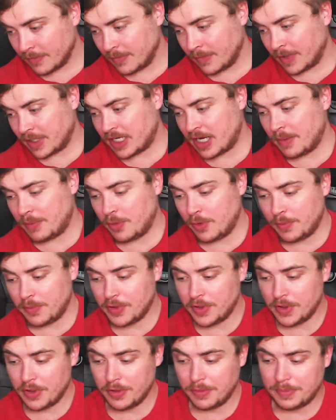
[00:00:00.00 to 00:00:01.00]
A couple
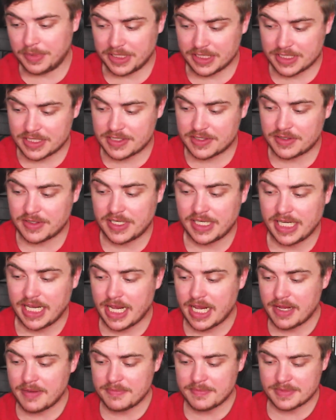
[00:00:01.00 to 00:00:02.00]
more PS3
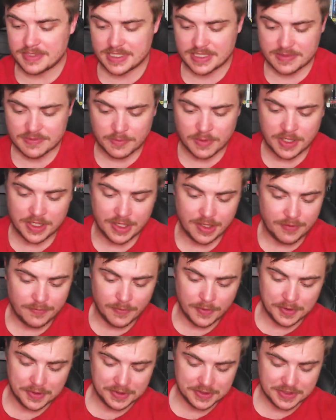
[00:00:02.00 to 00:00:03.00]
games. One I've
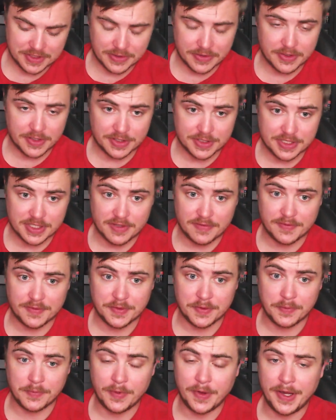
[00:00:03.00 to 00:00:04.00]
wanted to cross off
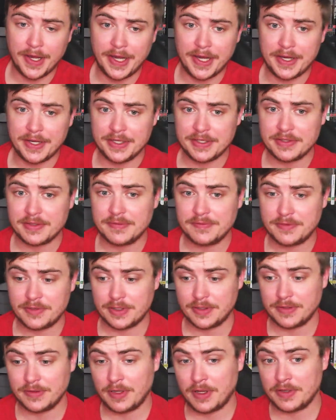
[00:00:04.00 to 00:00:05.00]
the wire for
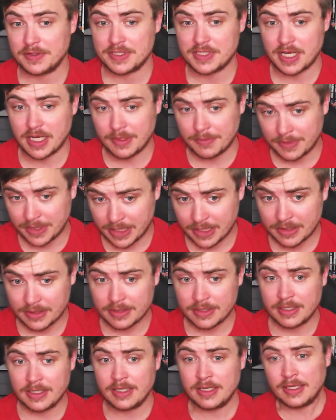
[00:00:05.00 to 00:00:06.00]
a long time now.
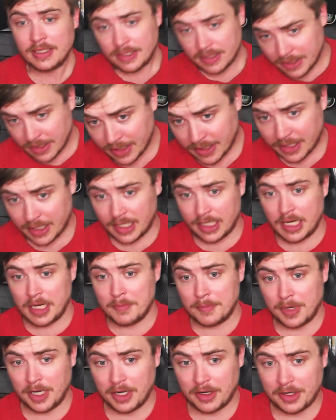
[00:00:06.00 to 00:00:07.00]
I
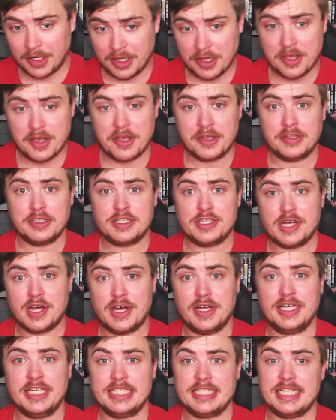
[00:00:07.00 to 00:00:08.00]
already own the
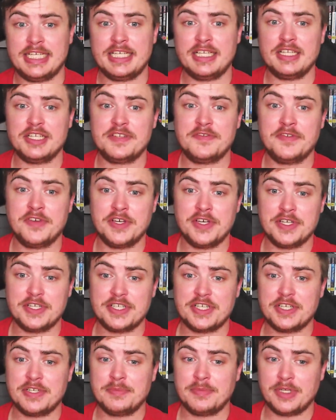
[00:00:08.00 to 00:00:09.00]
Chinese-English
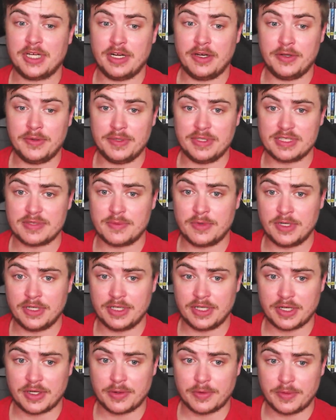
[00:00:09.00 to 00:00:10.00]
version, but I always wanted
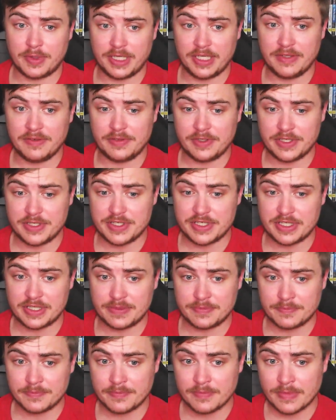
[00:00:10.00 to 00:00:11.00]
a Korean
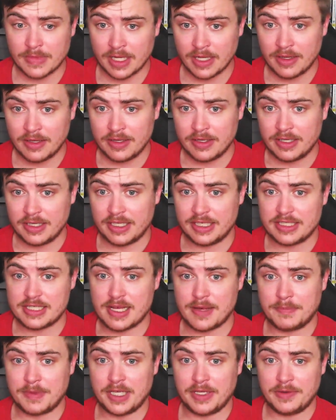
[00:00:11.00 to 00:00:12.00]
version. It's
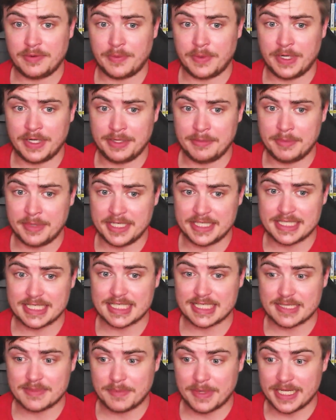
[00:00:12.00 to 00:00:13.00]
up there with one of the most
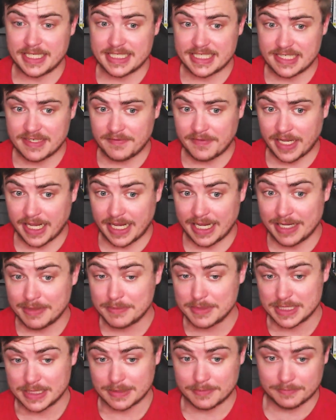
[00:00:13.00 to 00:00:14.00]
expensive
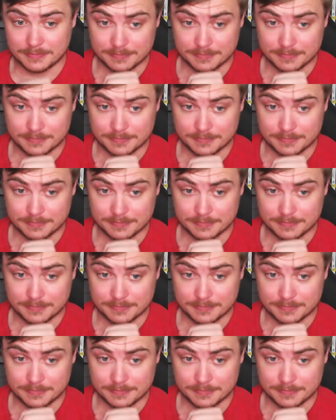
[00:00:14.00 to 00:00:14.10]
games.